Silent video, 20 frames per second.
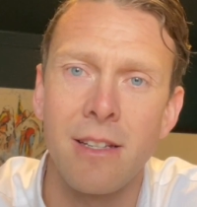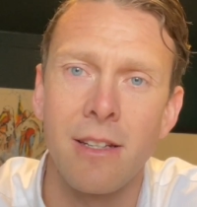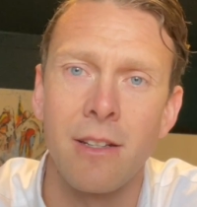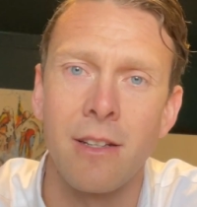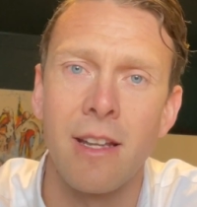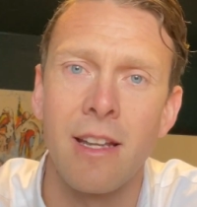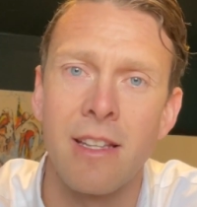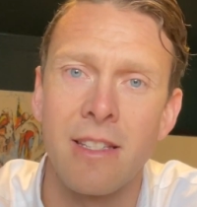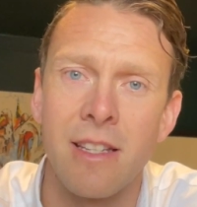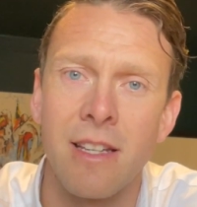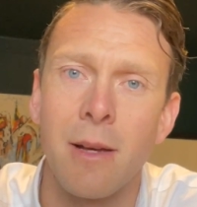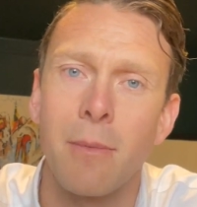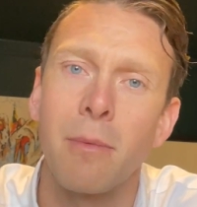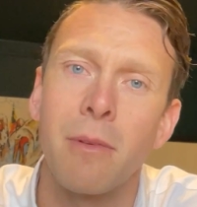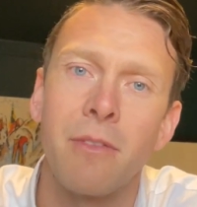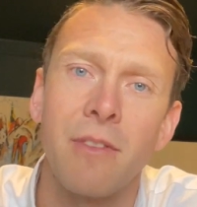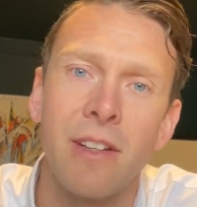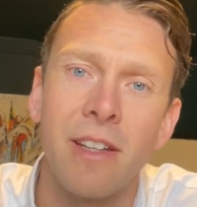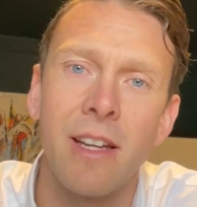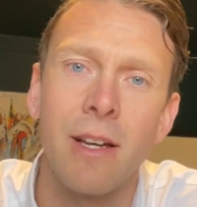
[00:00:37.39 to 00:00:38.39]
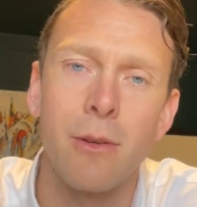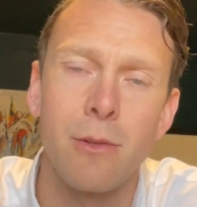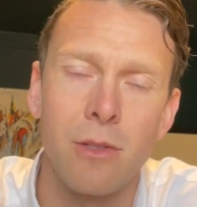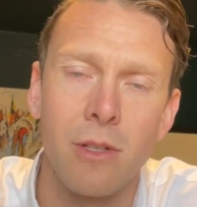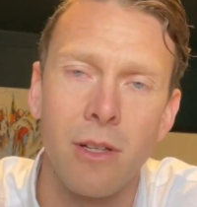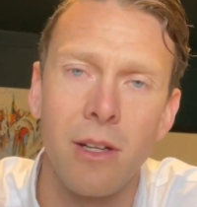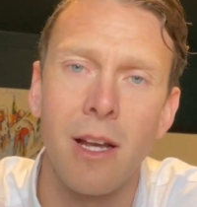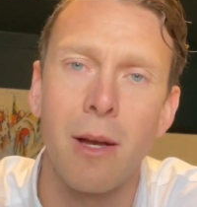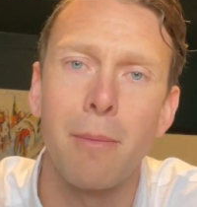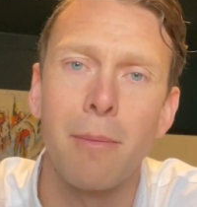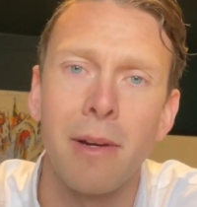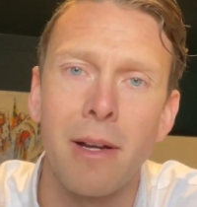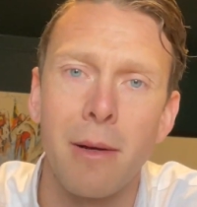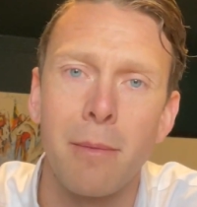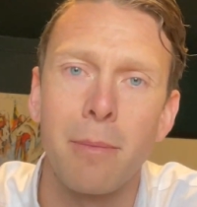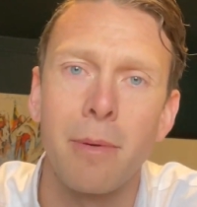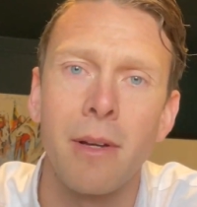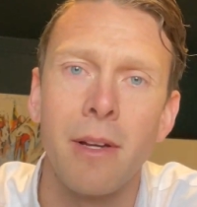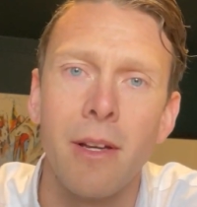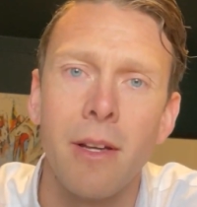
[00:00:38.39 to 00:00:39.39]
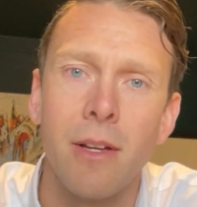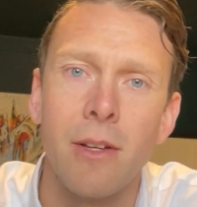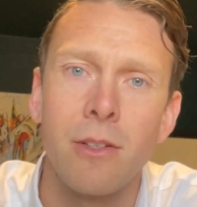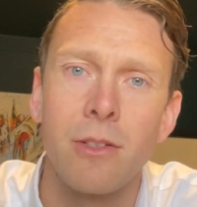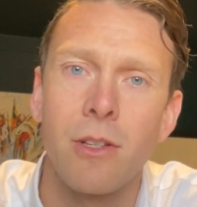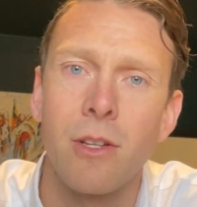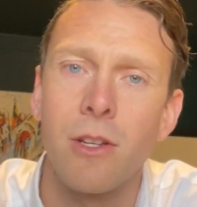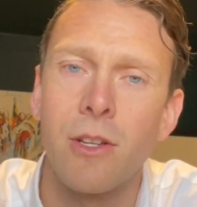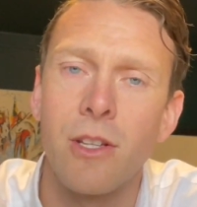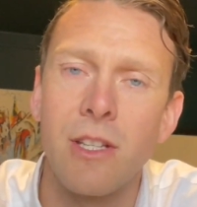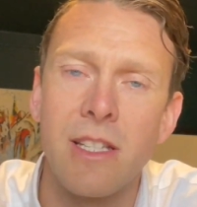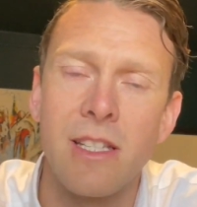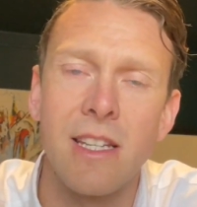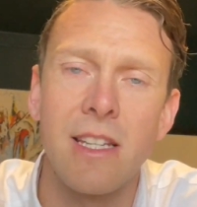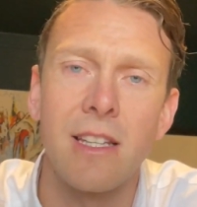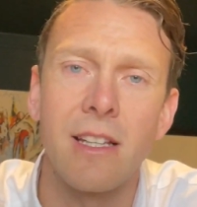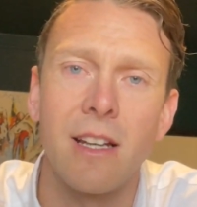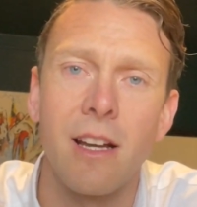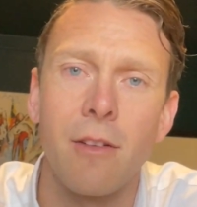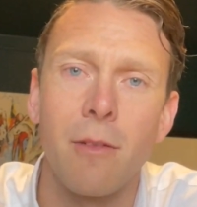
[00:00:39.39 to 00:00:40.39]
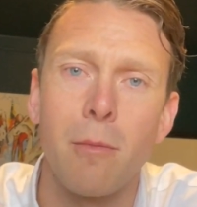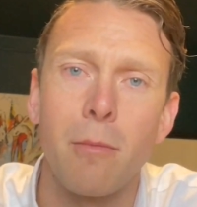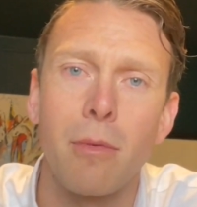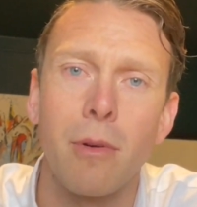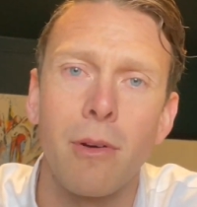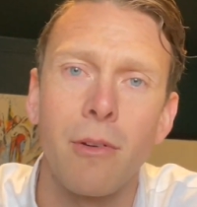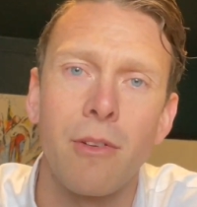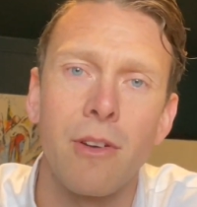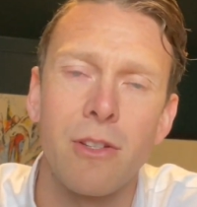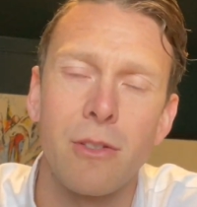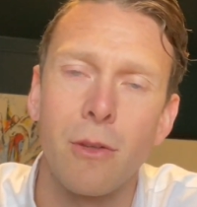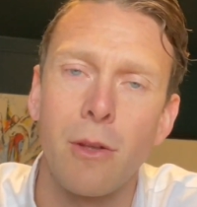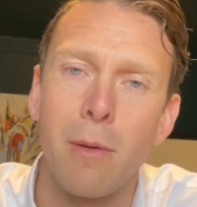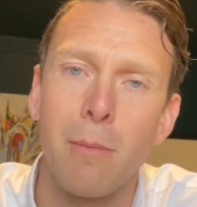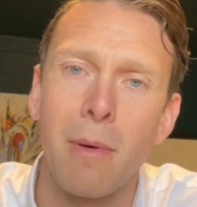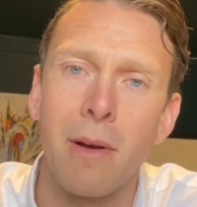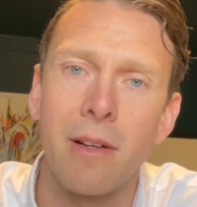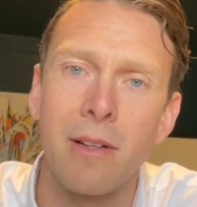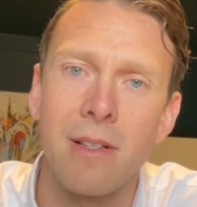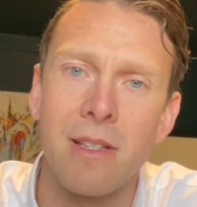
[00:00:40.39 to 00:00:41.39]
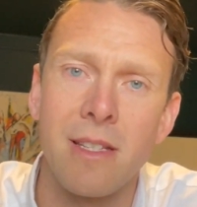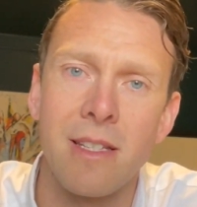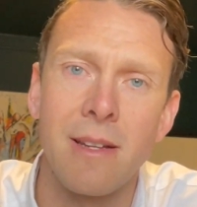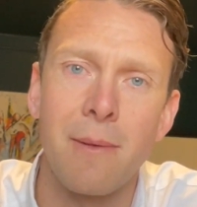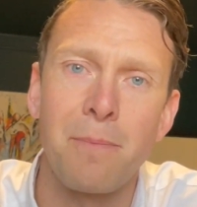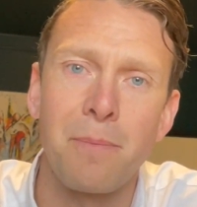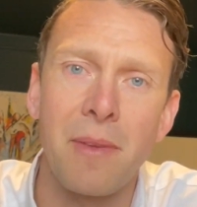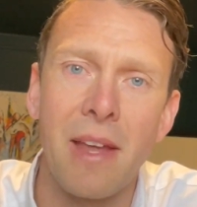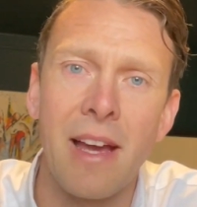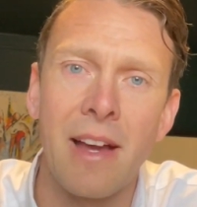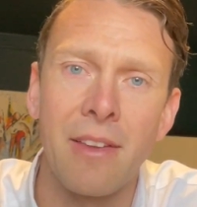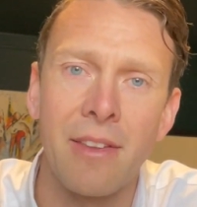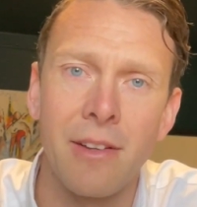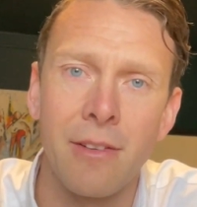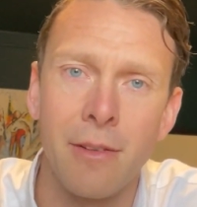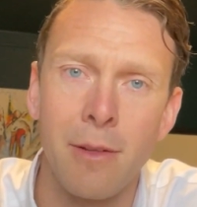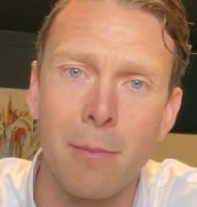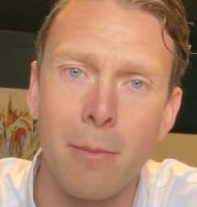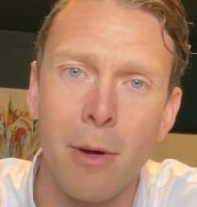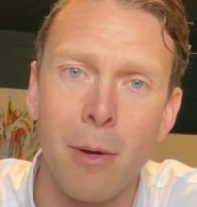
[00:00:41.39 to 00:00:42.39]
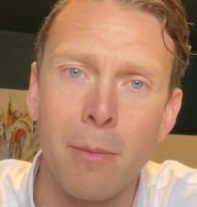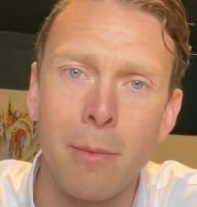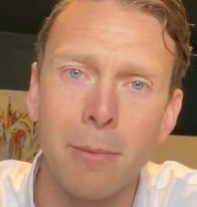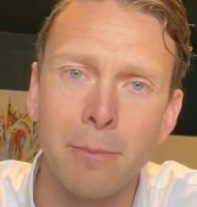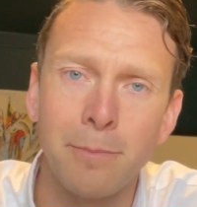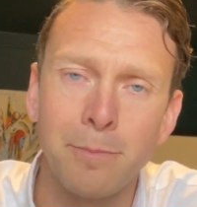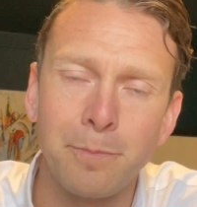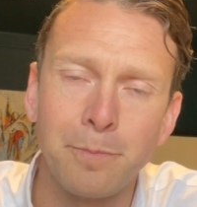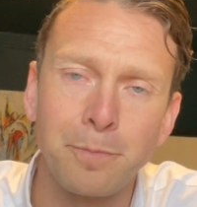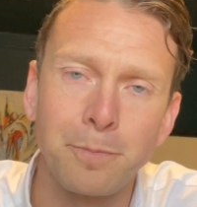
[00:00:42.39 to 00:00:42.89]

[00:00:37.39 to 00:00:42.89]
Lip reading: And there's a couple of videos that are coming up so you can see the current progress on the bunkers out there at the moment.